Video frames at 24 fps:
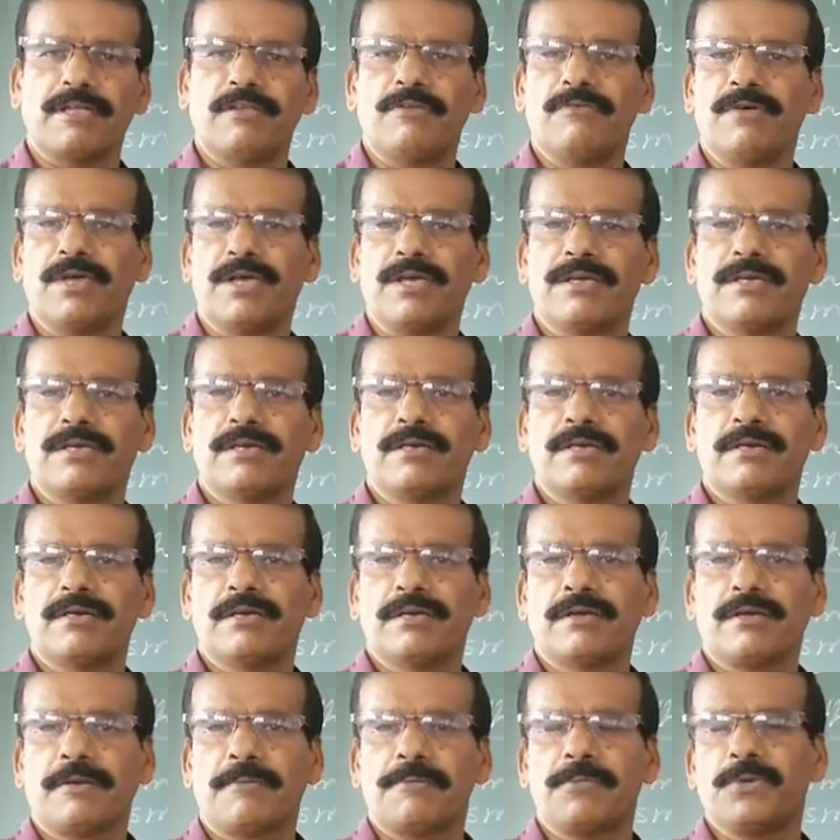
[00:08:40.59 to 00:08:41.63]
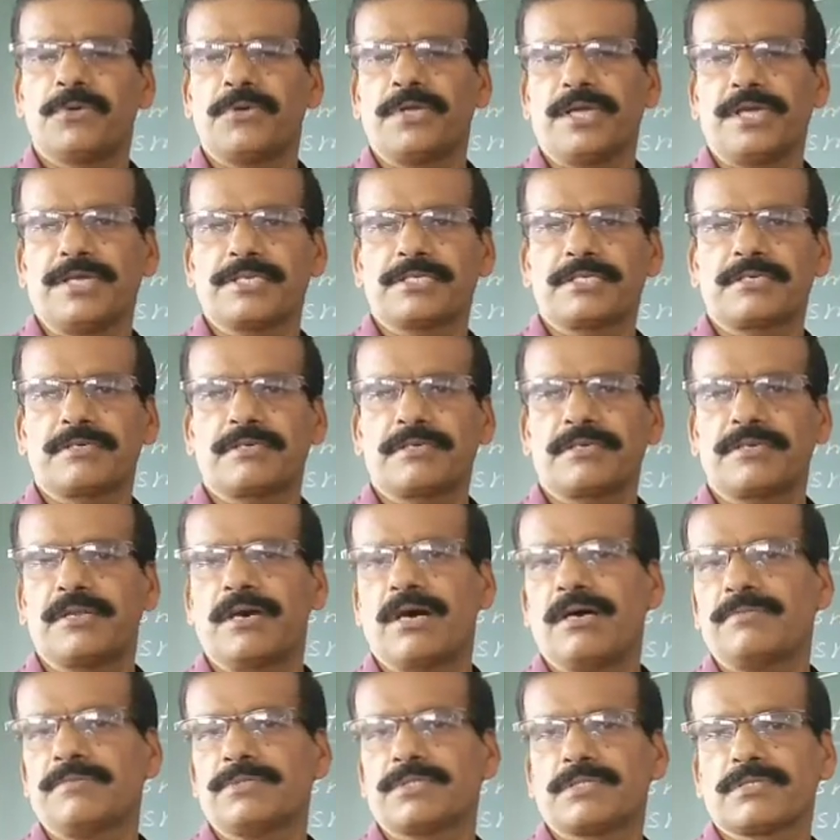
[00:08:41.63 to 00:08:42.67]
railway, communication,
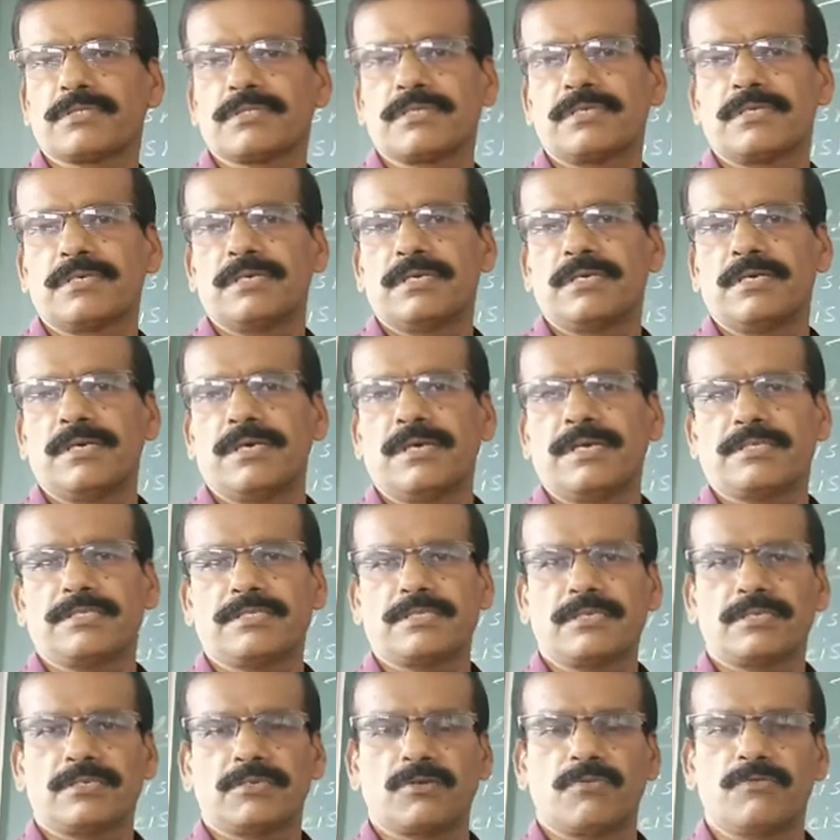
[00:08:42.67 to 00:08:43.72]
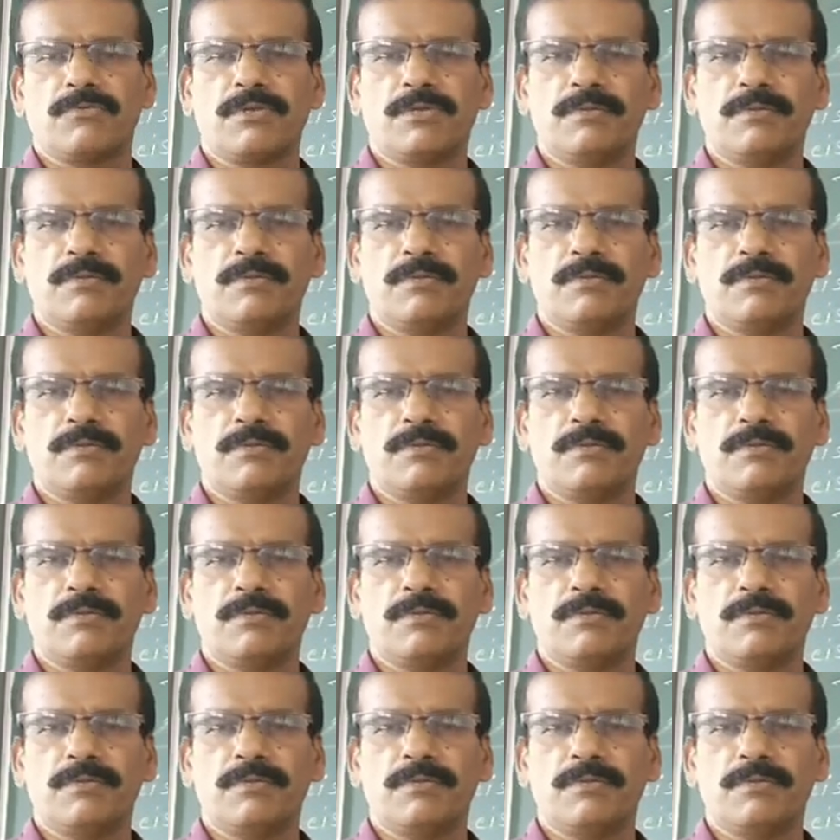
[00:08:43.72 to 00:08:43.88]
dams, etc.